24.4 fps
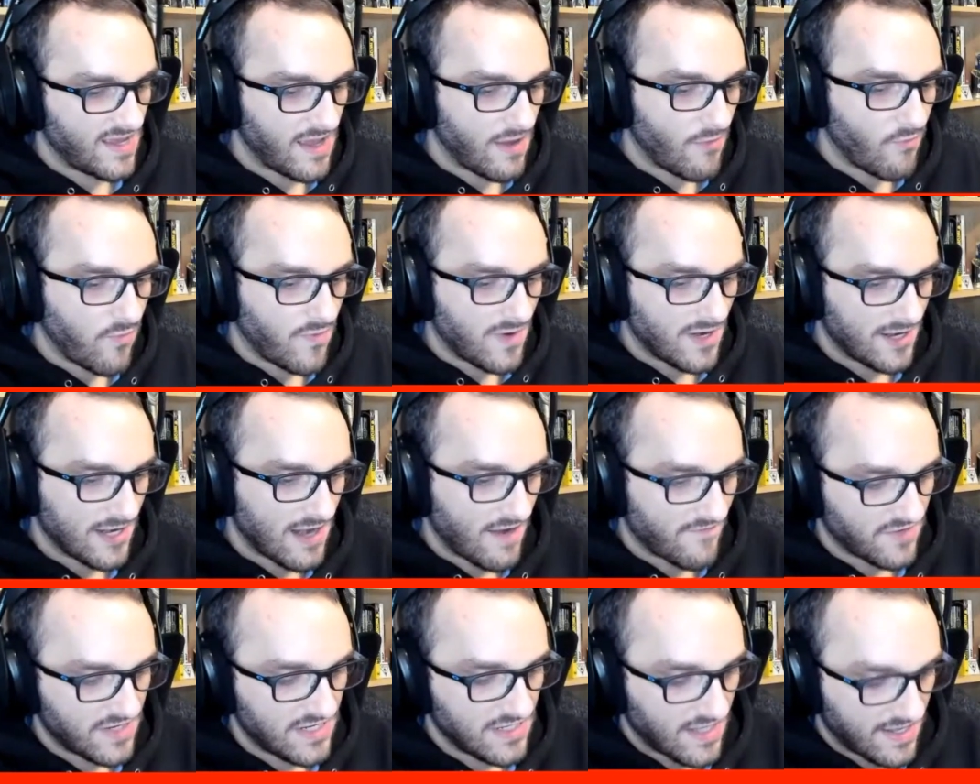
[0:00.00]

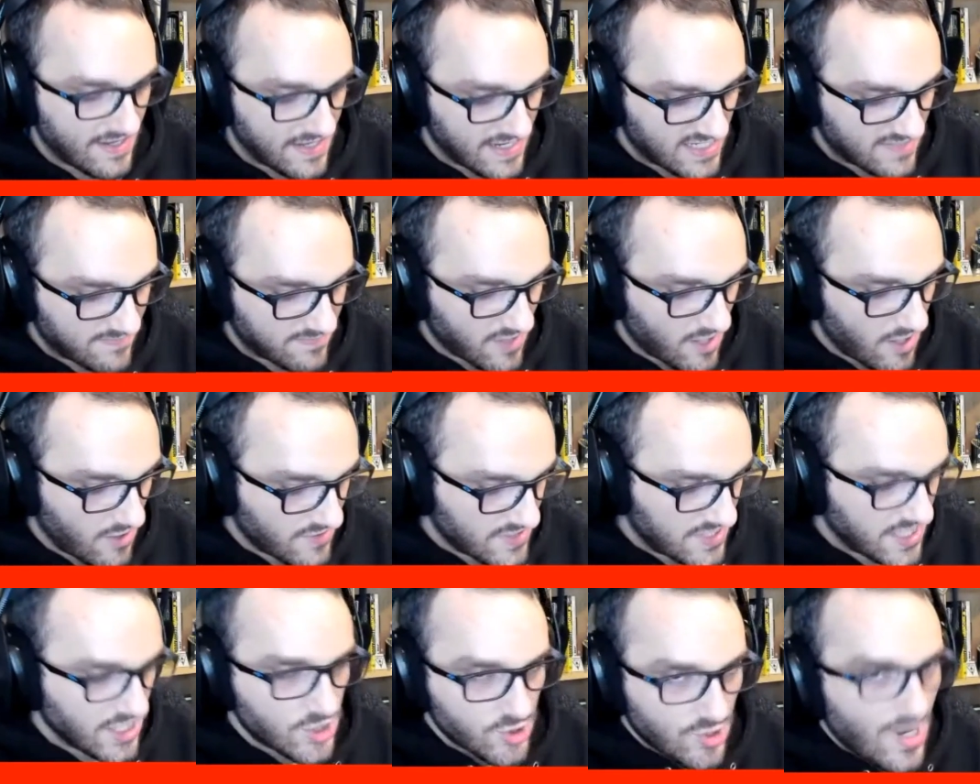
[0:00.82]
whenever he like
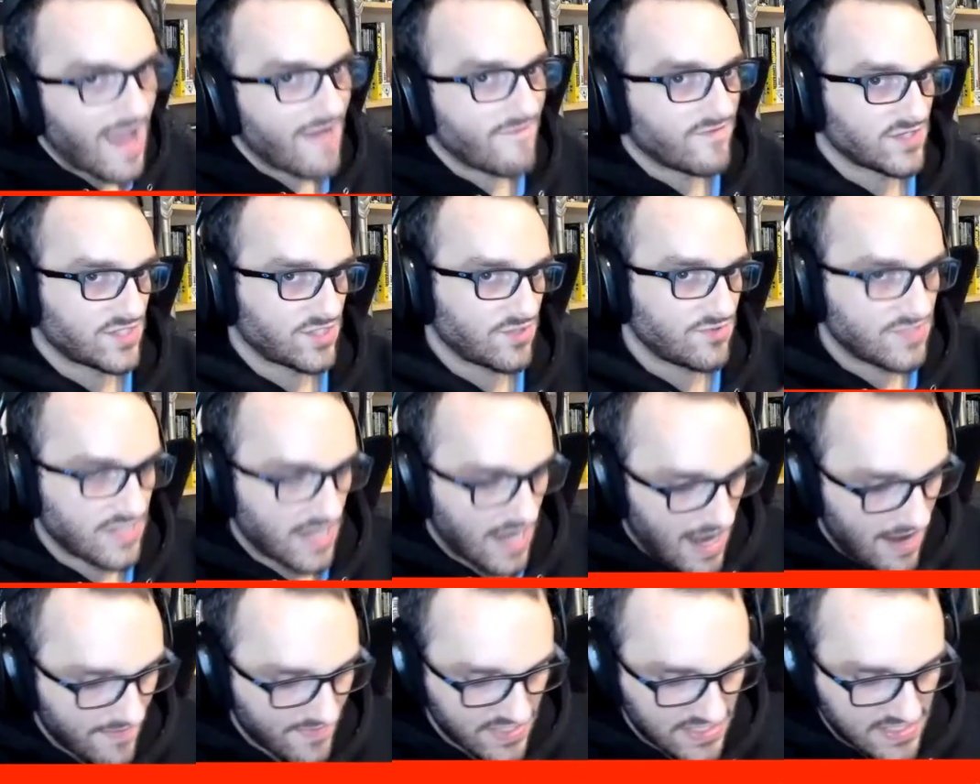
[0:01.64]
explodes, he travels through
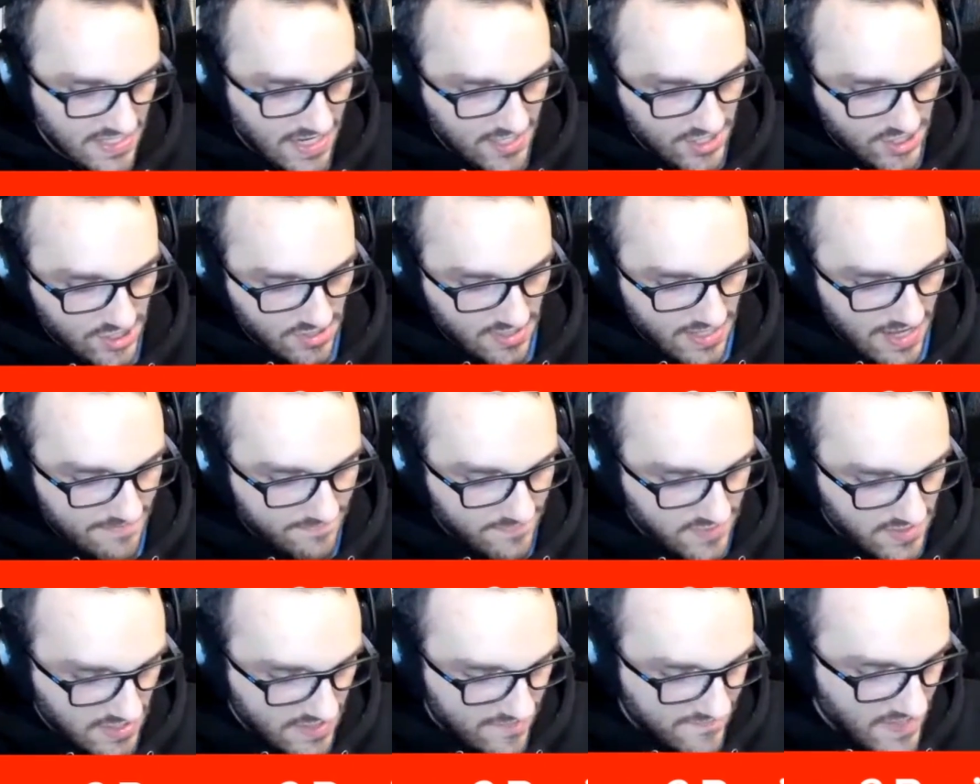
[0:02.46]
time. Essentially, I
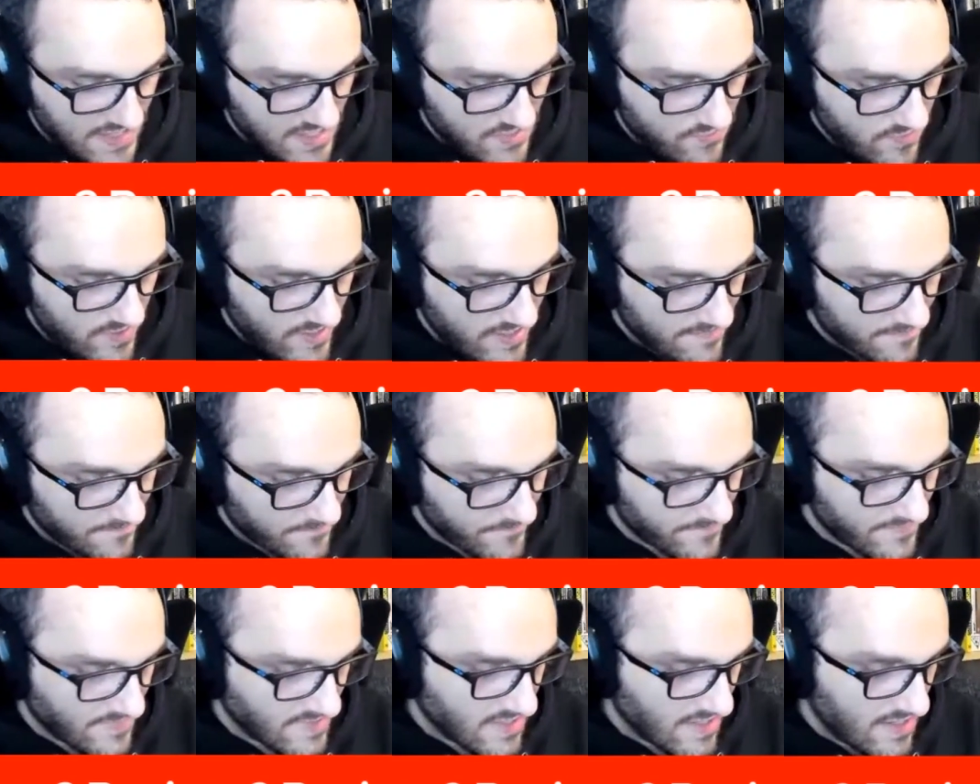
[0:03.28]
believe that's what
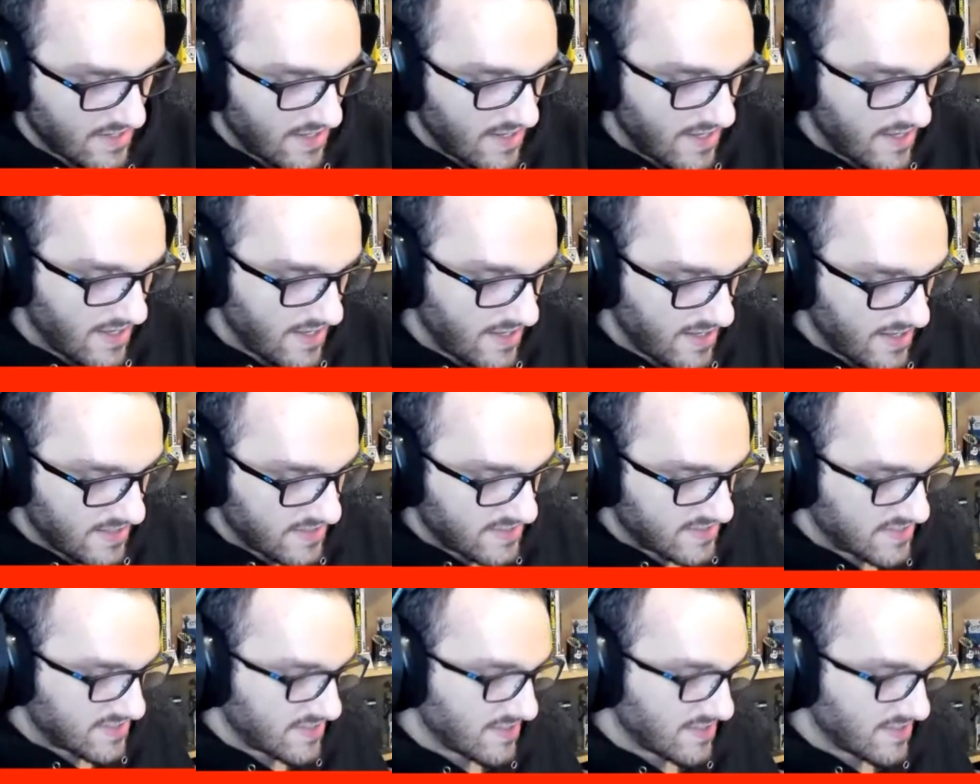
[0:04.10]
it's